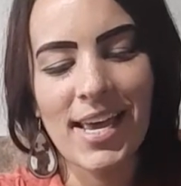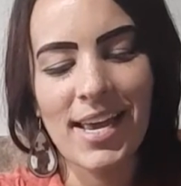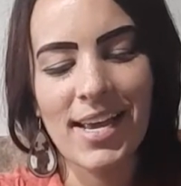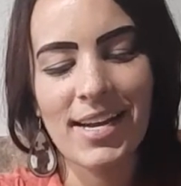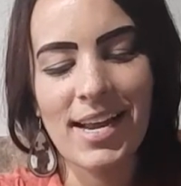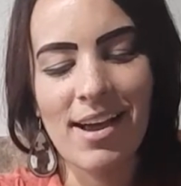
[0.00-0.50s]

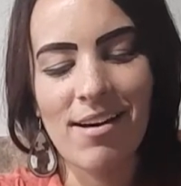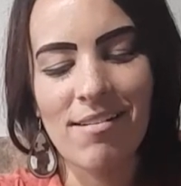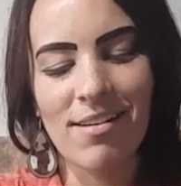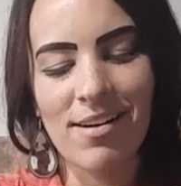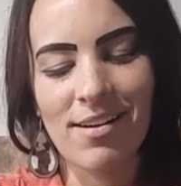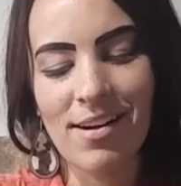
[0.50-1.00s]
And
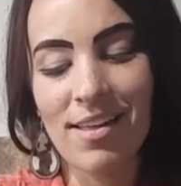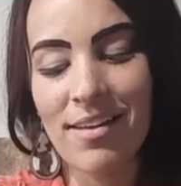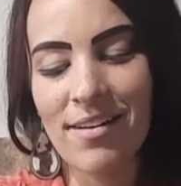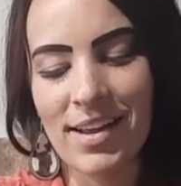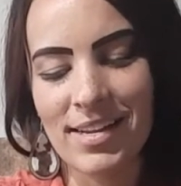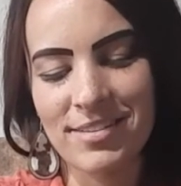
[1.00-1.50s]
now our other
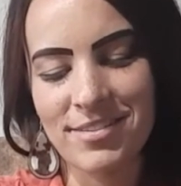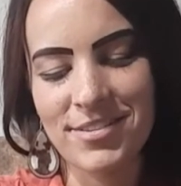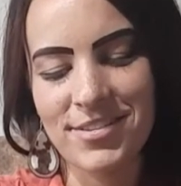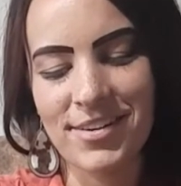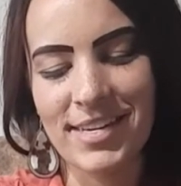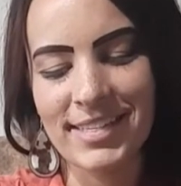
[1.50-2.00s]
hens are
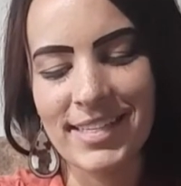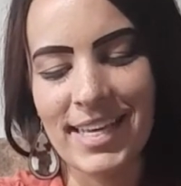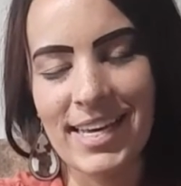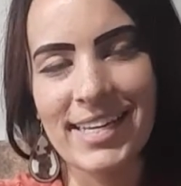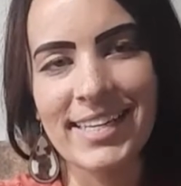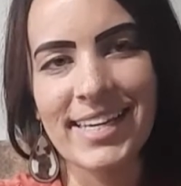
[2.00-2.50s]
starting to
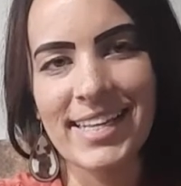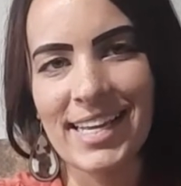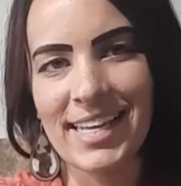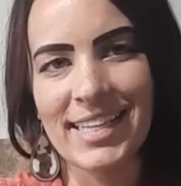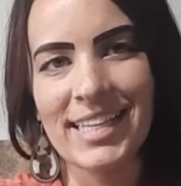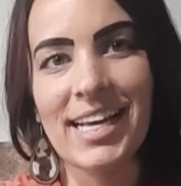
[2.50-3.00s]
lay, and
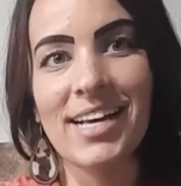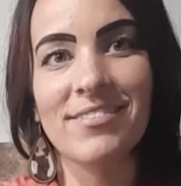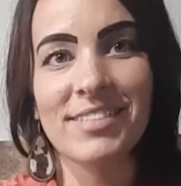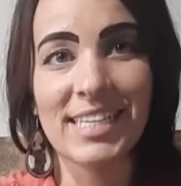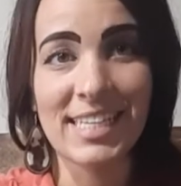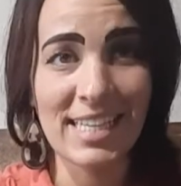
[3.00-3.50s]
they love
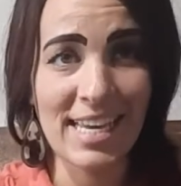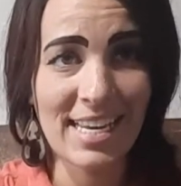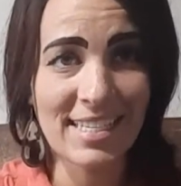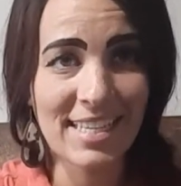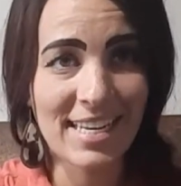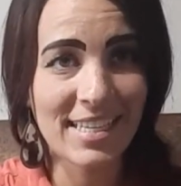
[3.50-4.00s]
getting the
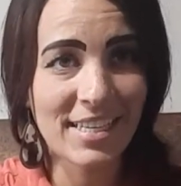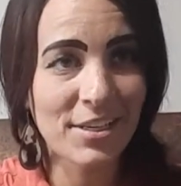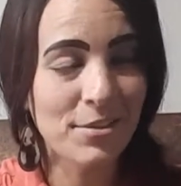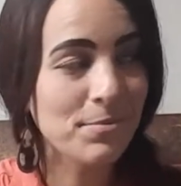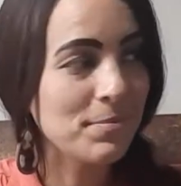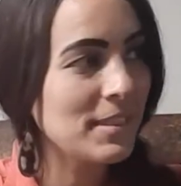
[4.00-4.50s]
eggs out of the
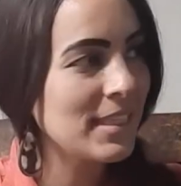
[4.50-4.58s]
coop.